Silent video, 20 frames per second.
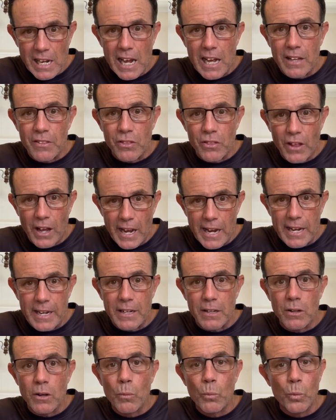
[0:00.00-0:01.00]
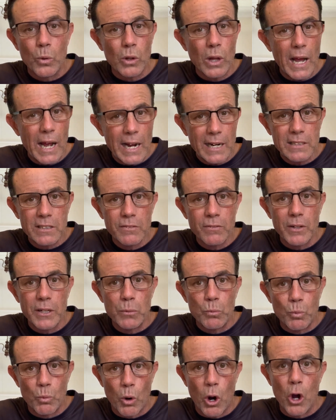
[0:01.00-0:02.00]
and they will actively
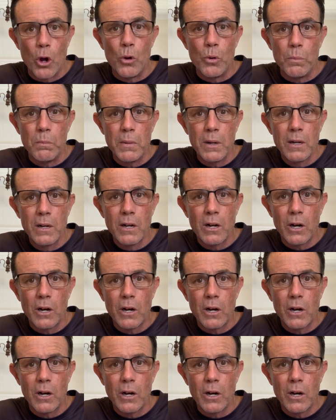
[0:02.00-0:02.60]
roam